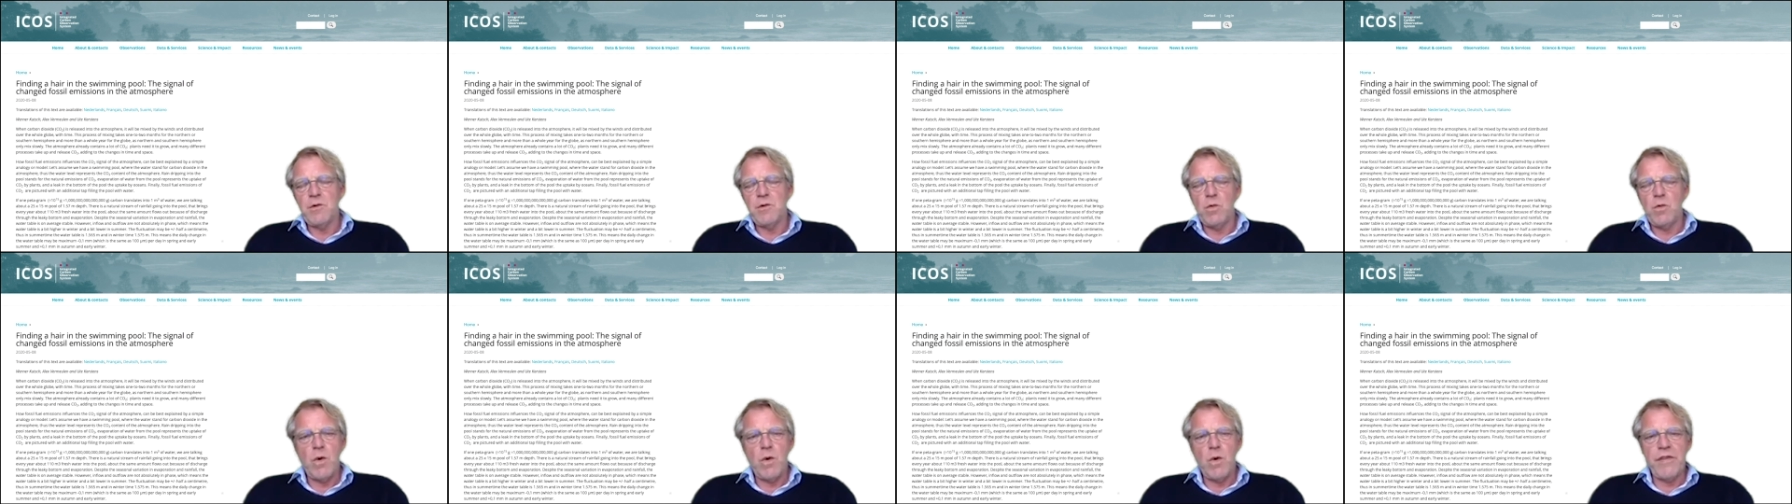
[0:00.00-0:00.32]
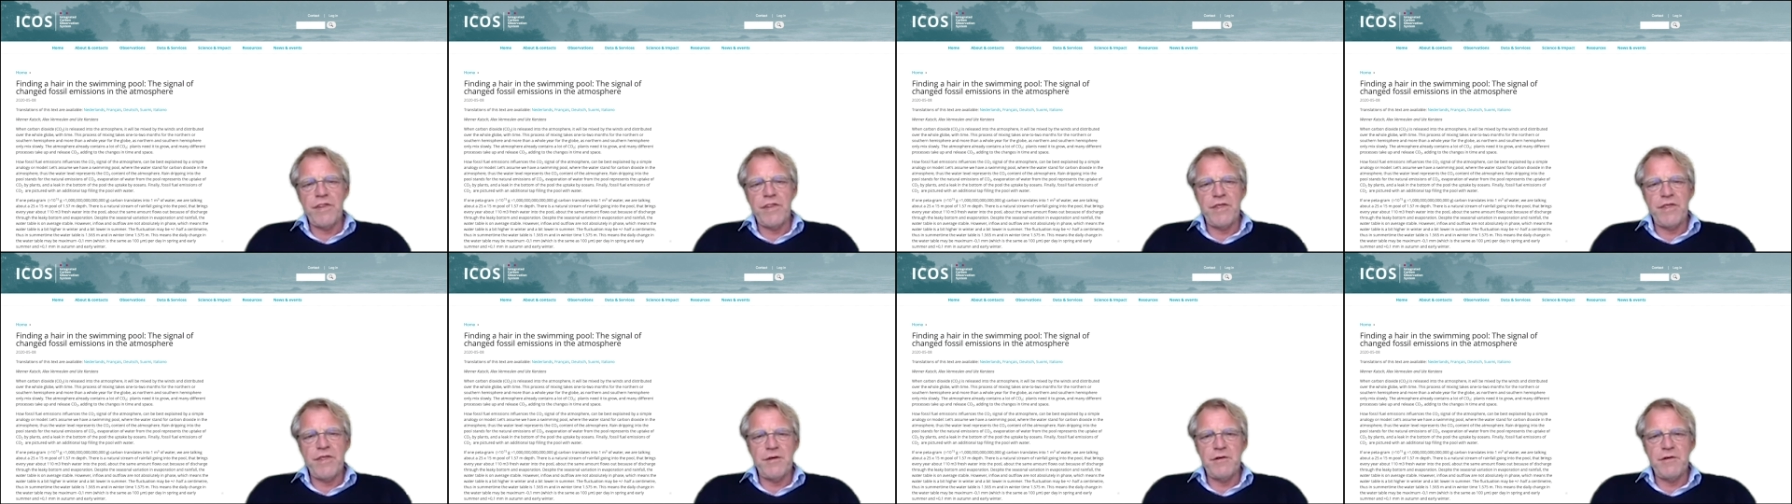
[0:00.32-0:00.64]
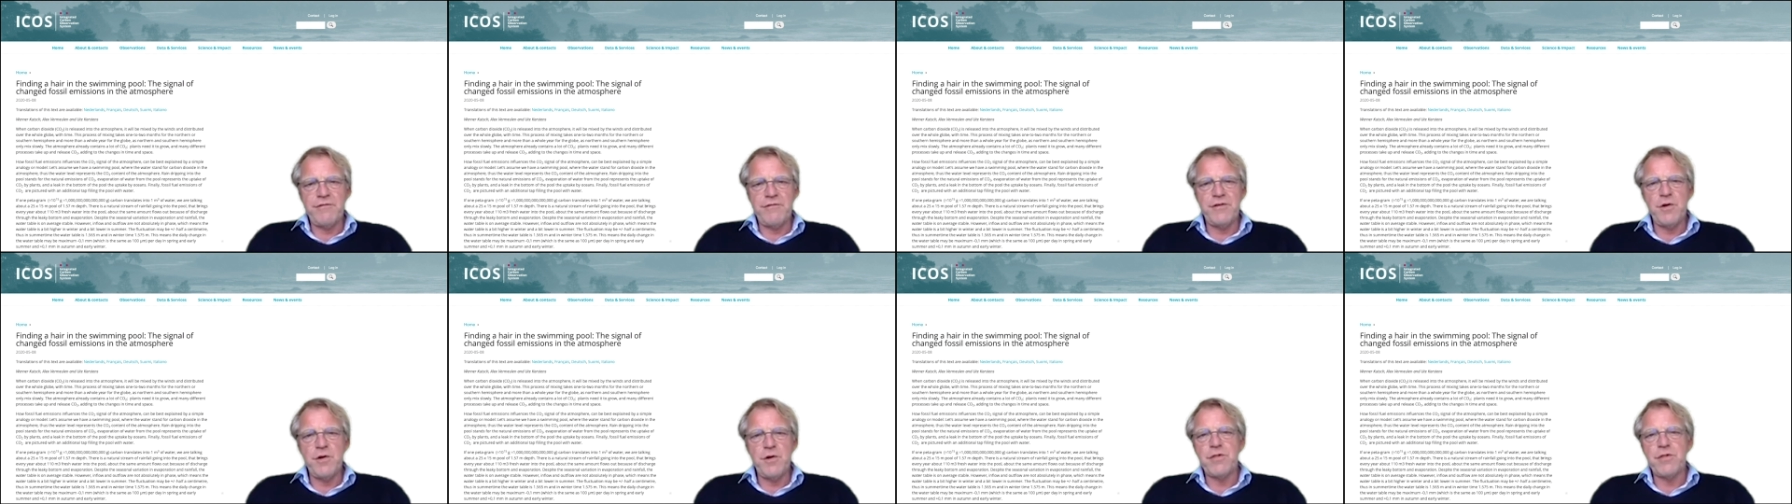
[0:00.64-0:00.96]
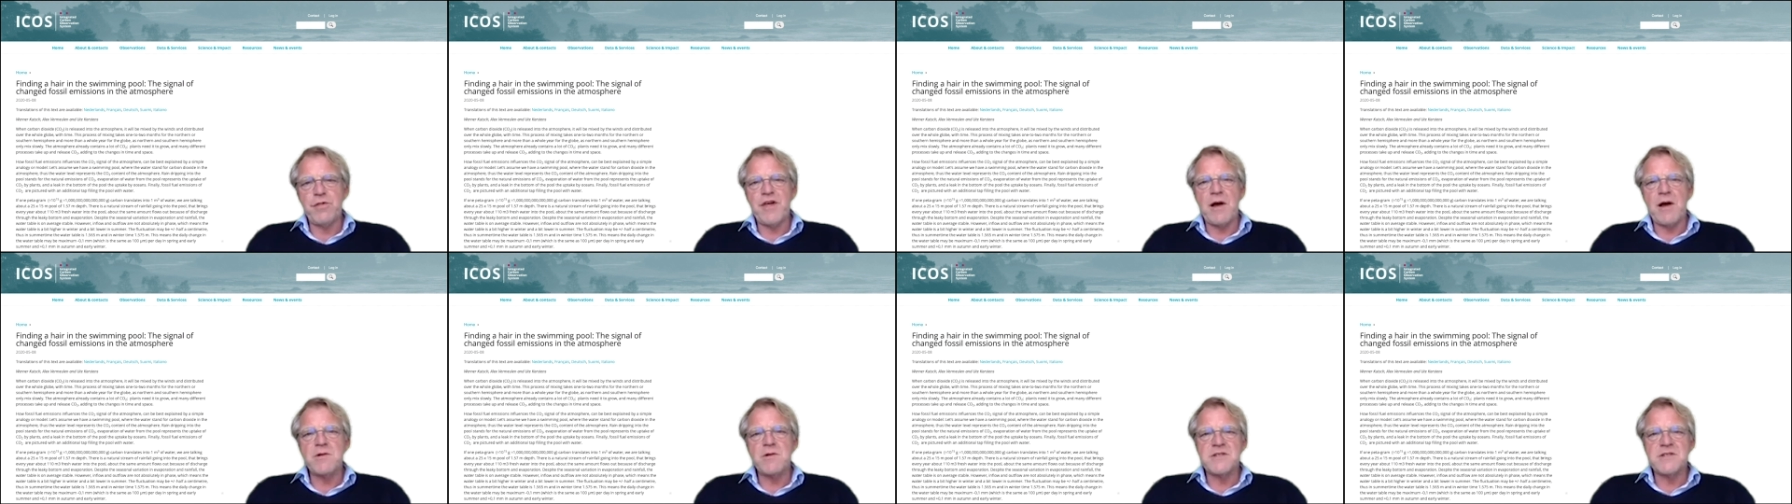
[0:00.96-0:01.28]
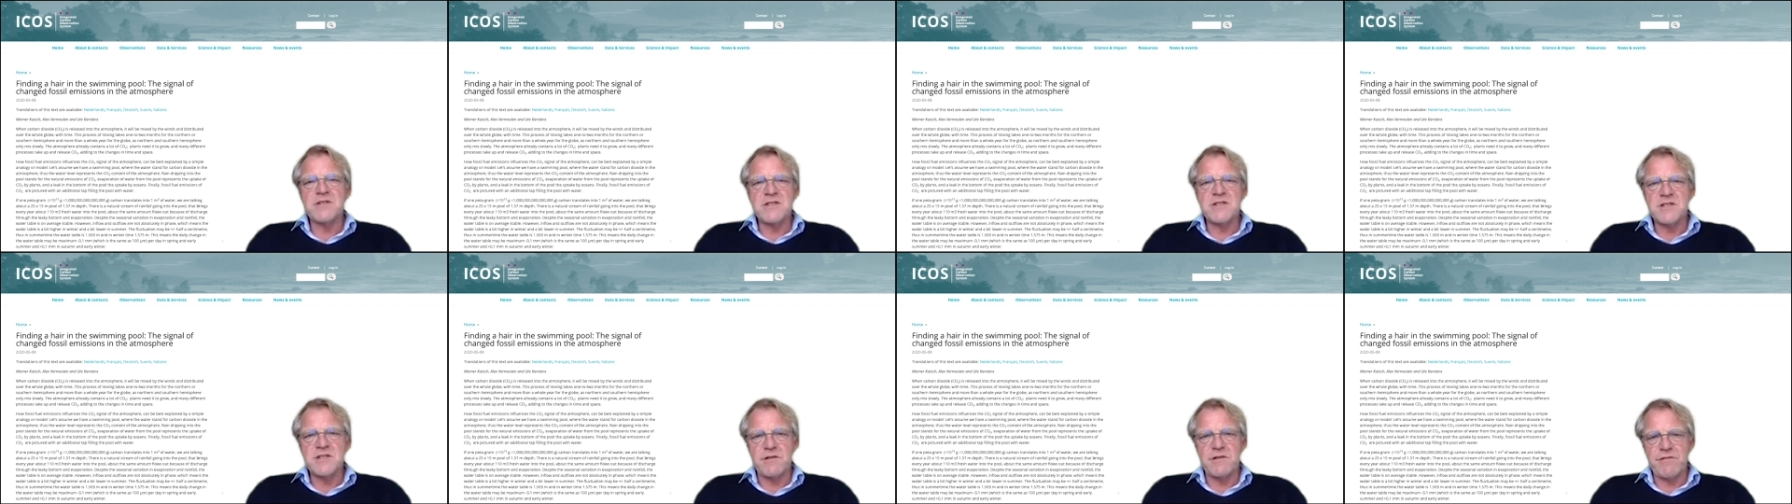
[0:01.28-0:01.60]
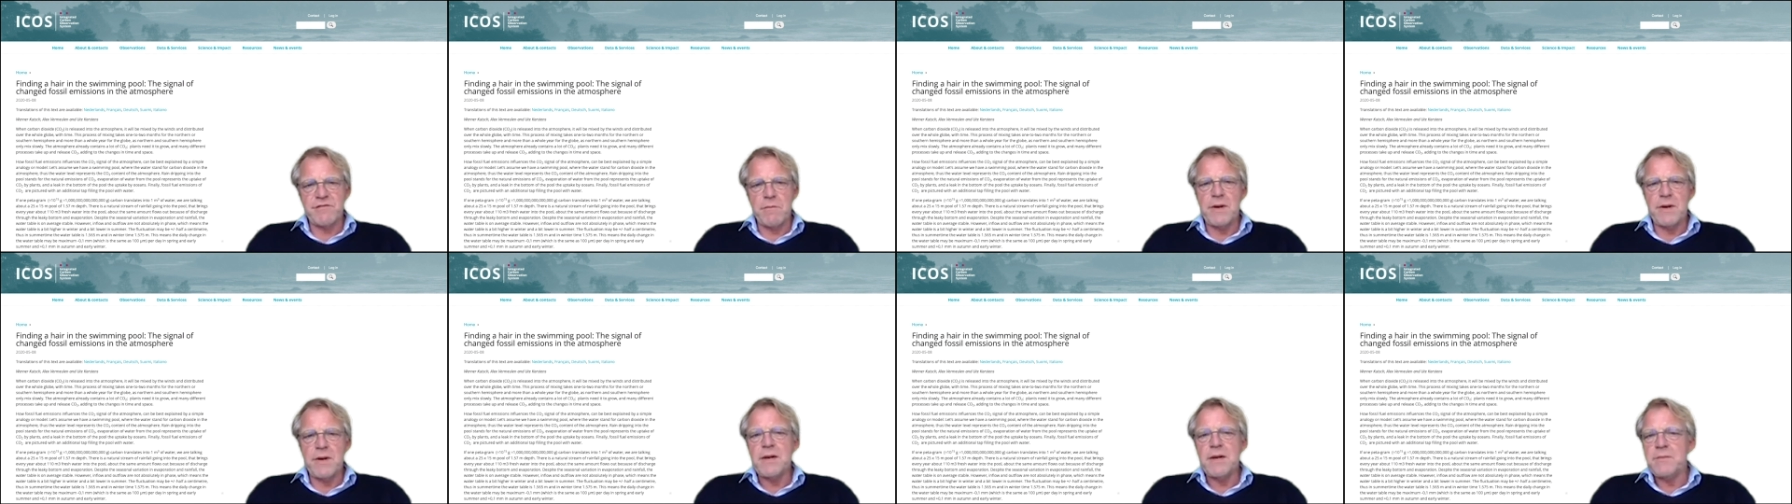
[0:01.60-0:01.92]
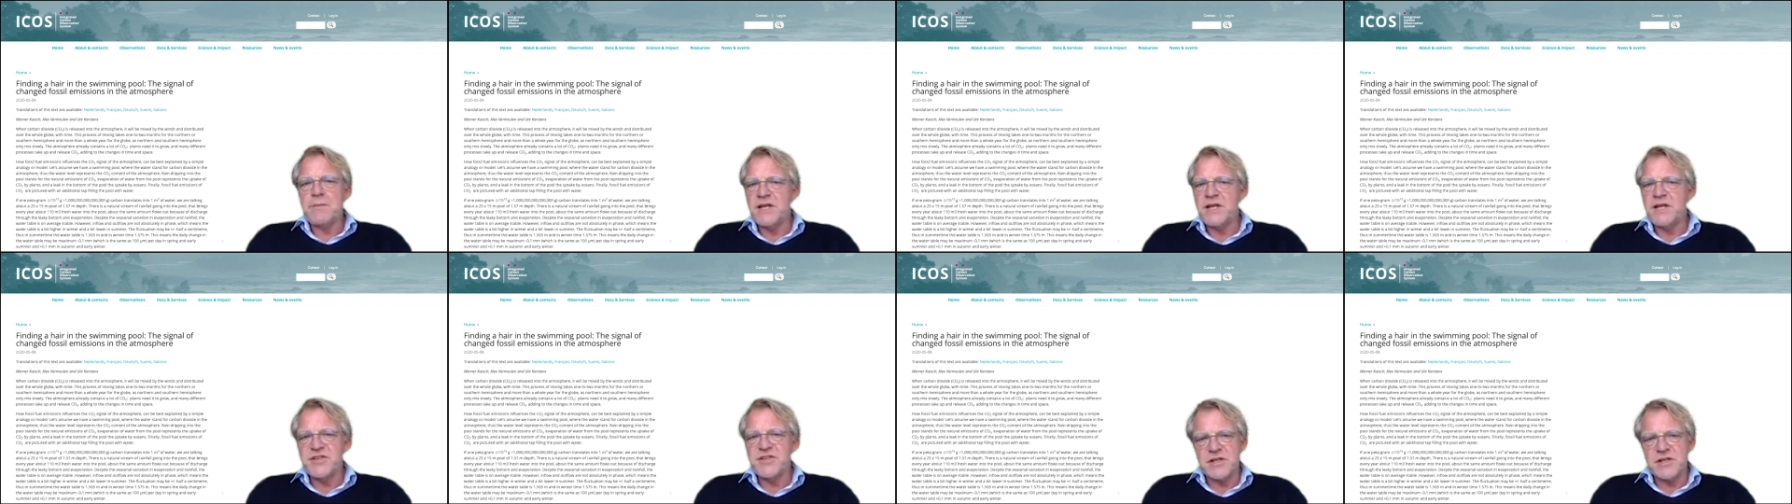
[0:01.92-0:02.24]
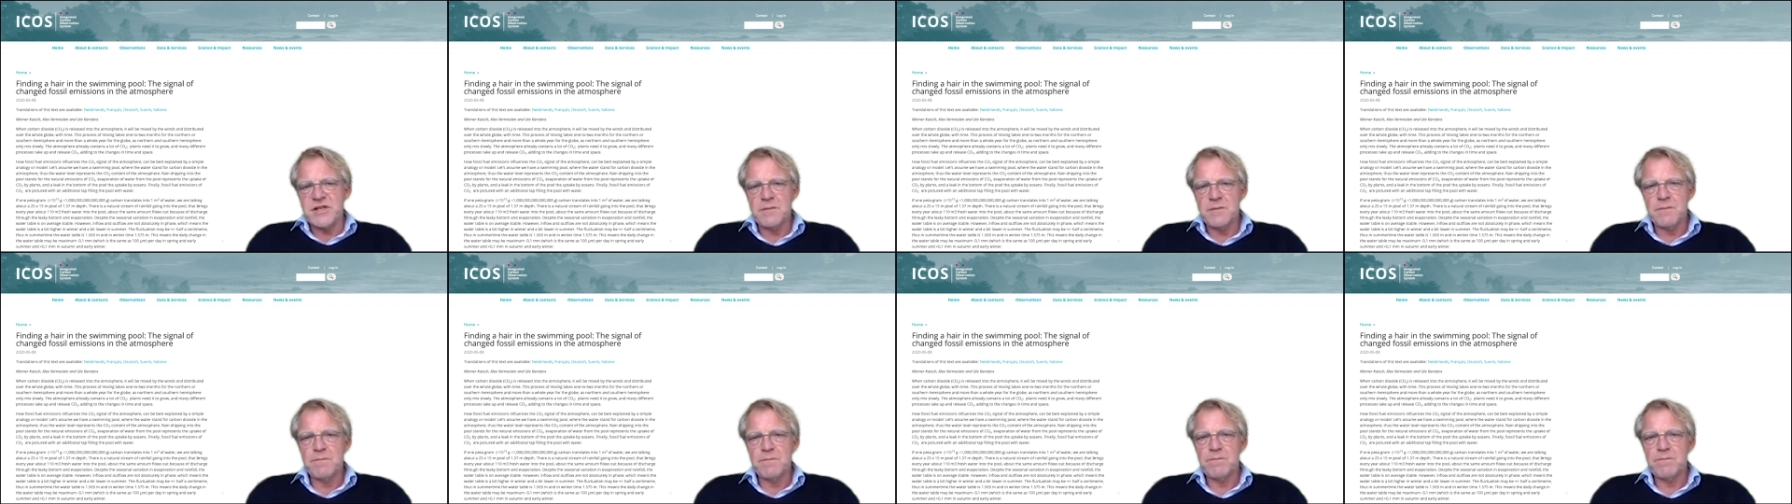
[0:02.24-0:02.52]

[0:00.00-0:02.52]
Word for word: one a few thousandths of a millimeter.